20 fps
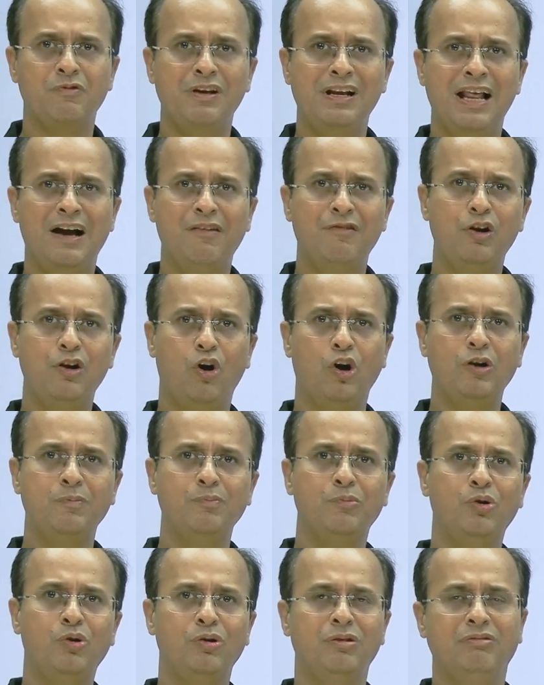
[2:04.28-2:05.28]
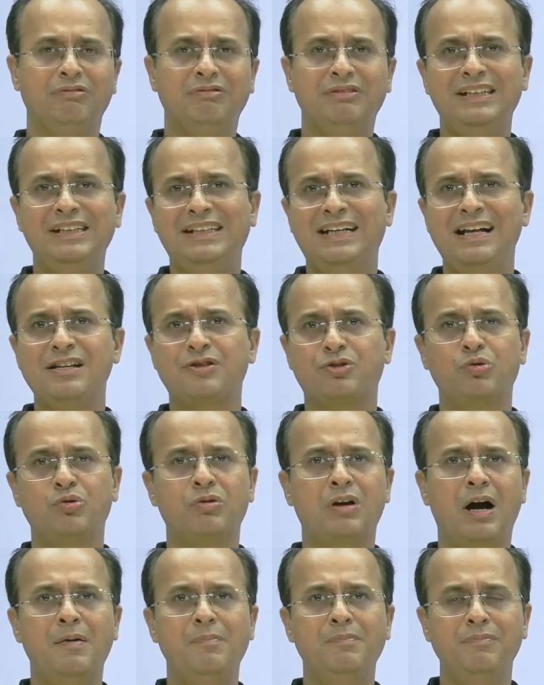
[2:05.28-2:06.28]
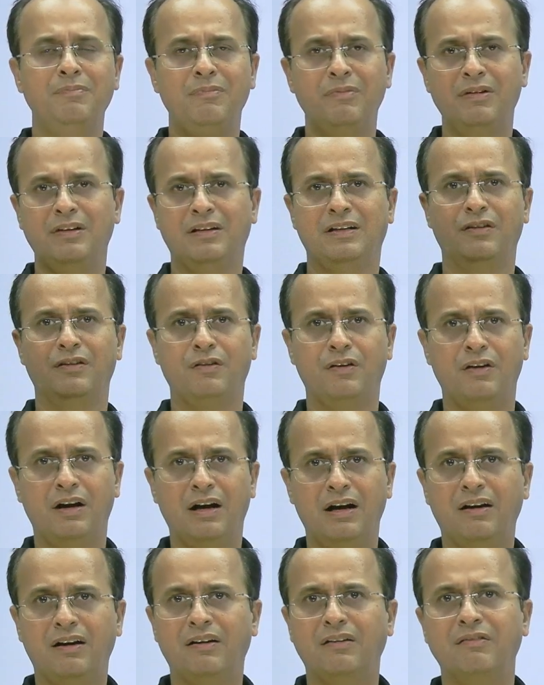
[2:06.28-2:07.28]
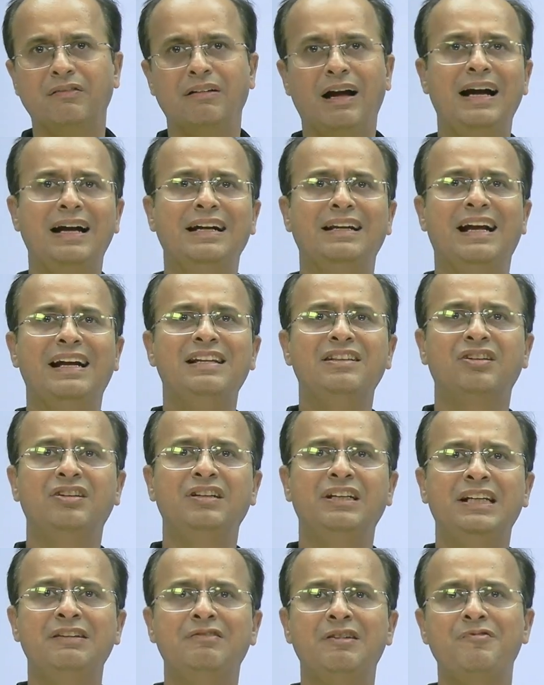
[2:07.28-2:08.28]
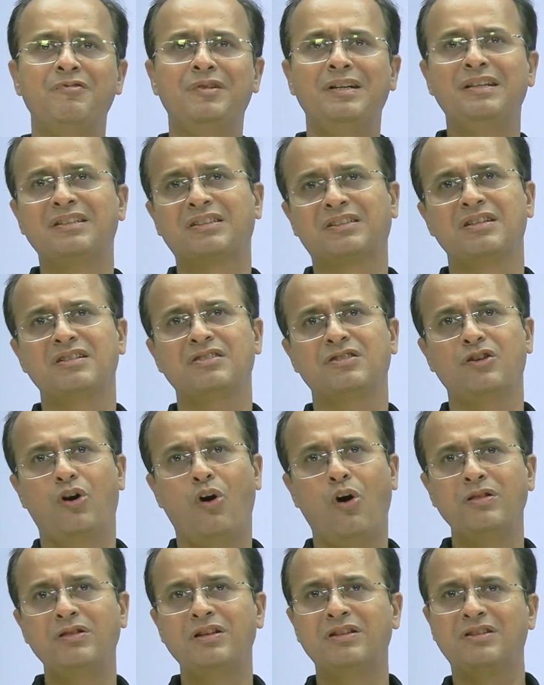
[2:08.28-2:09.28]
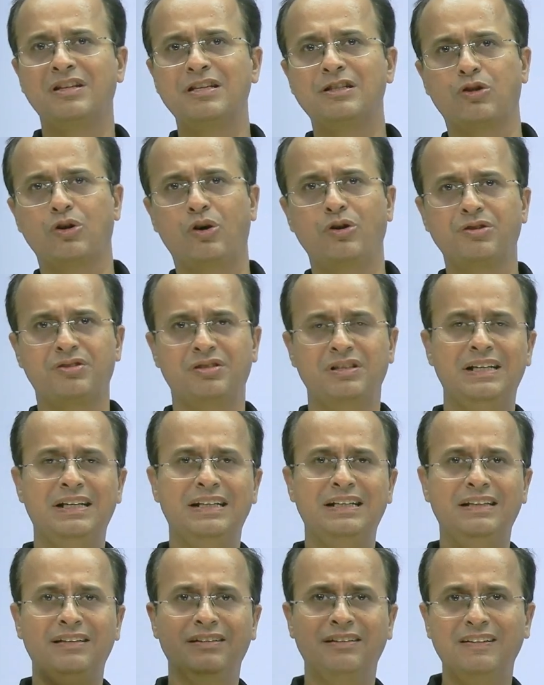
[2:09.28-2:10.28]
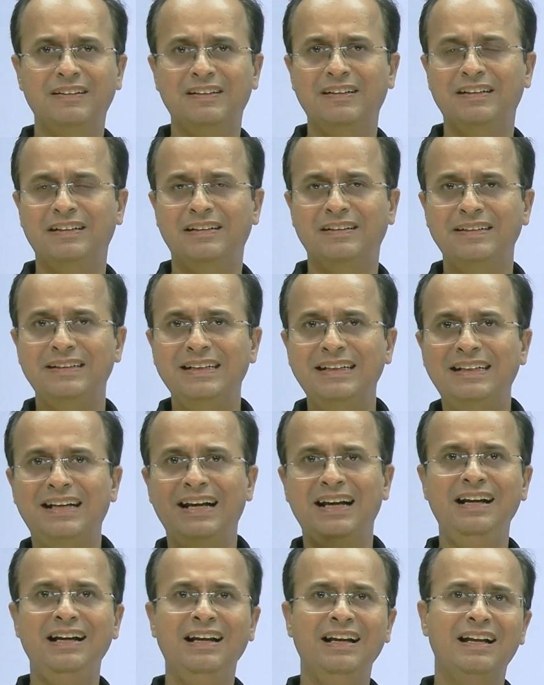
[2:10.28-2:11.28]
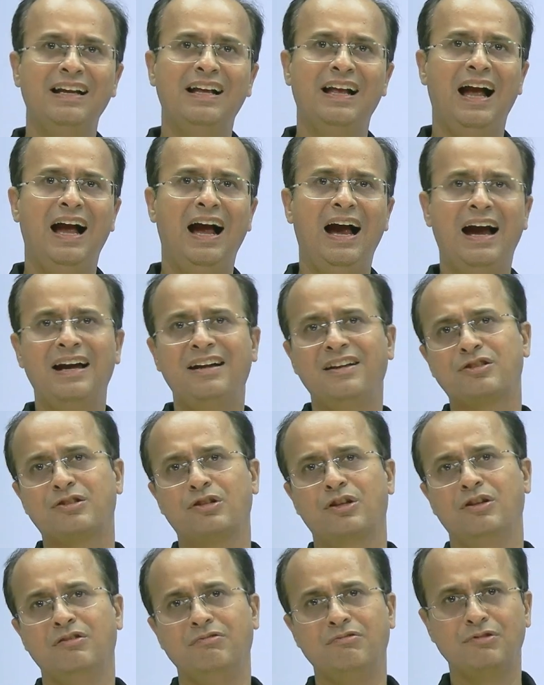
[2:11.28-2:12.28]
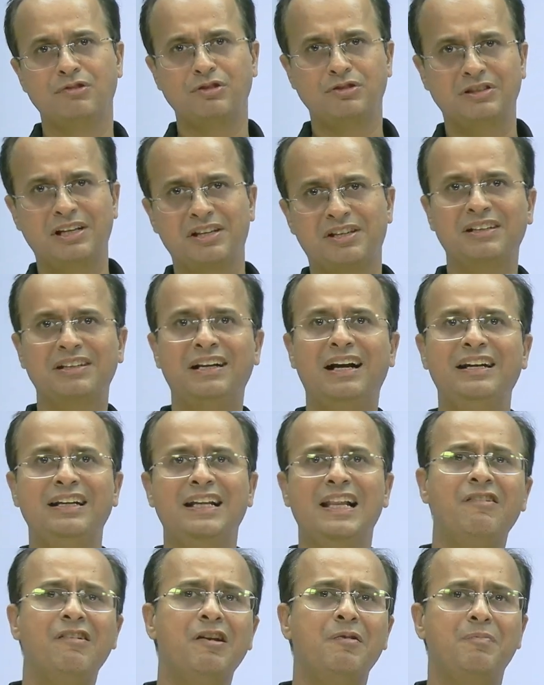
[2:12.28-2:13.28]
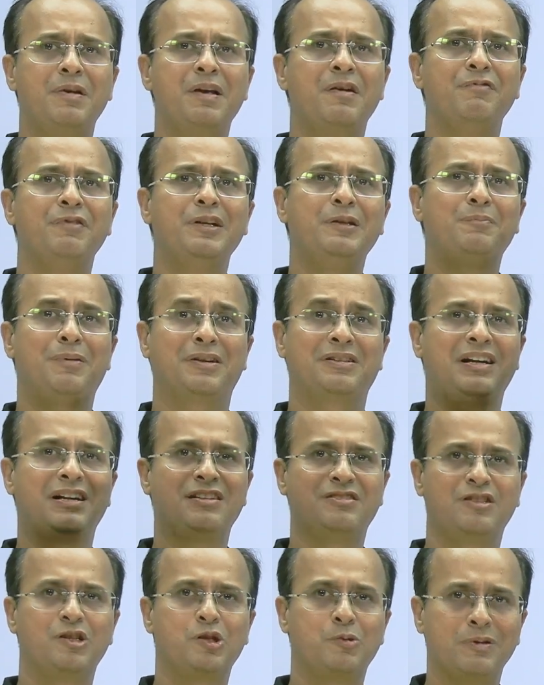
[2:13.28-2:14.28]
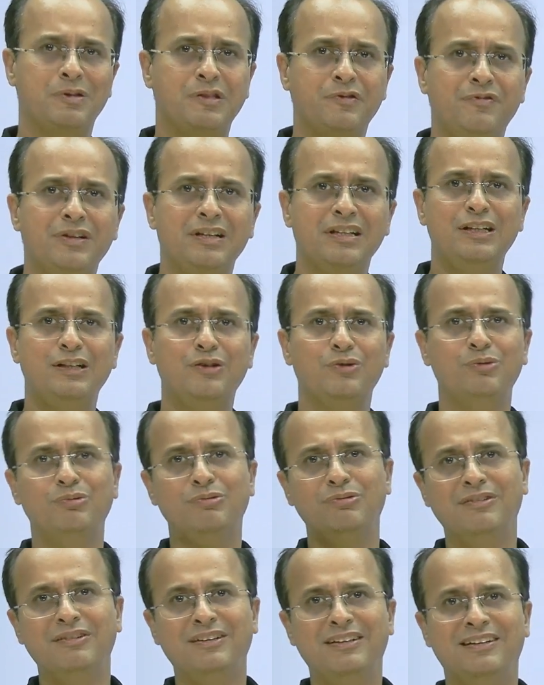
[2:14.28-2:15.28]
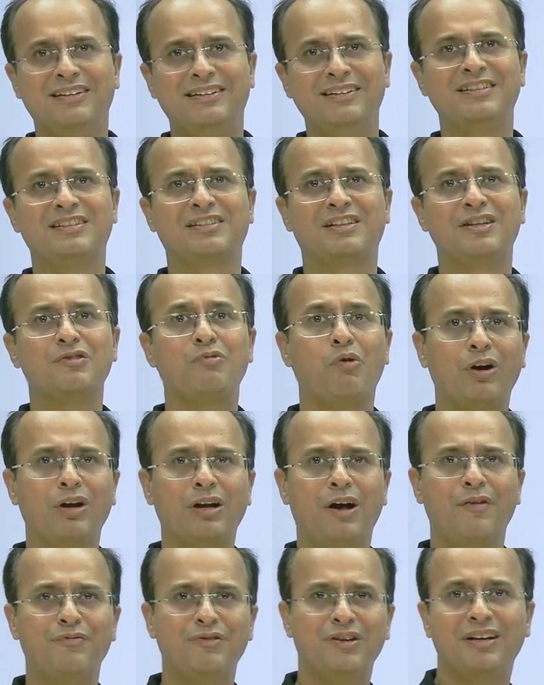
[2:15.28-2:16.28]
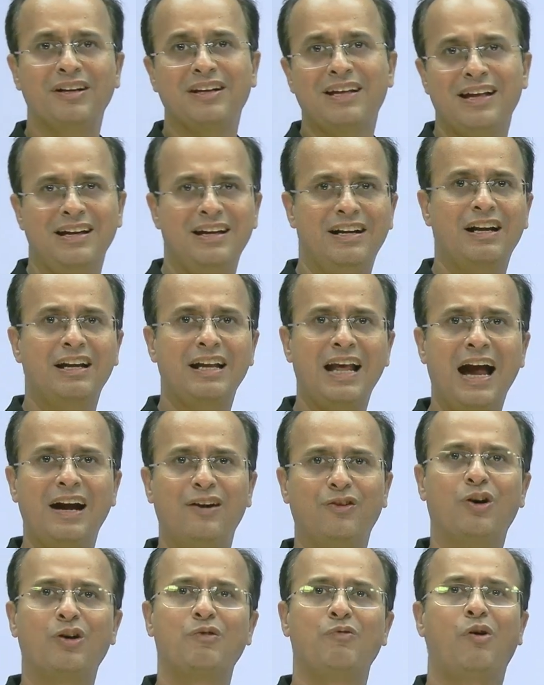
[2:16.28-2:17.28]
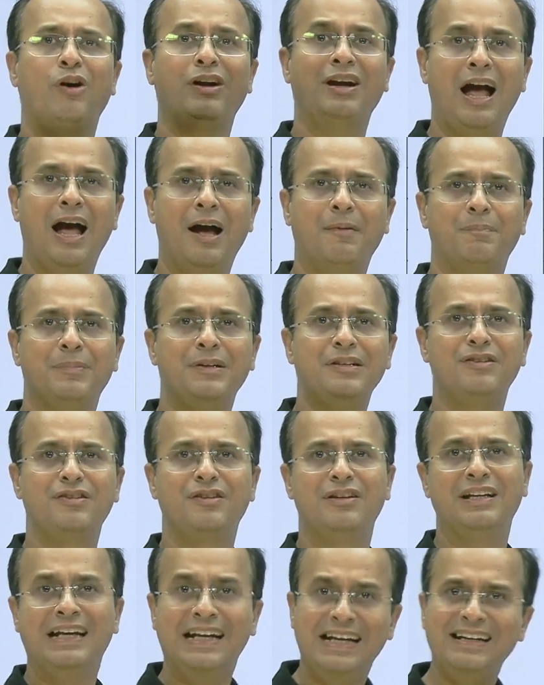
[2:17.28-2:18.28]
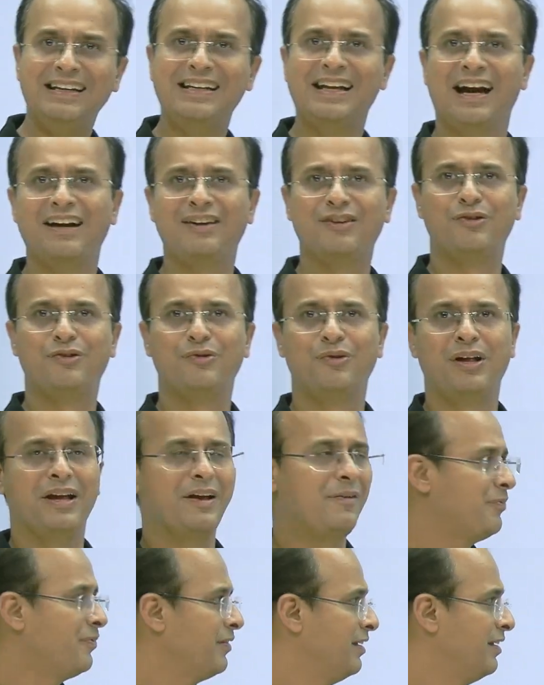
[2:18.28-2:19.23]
we'll have a lot more details to come at 9:30 when we discuss all the three slots in detail, and a session at 11 p.m. with Prasad sir specifically to discuss what after CAT or what happened in CAT today.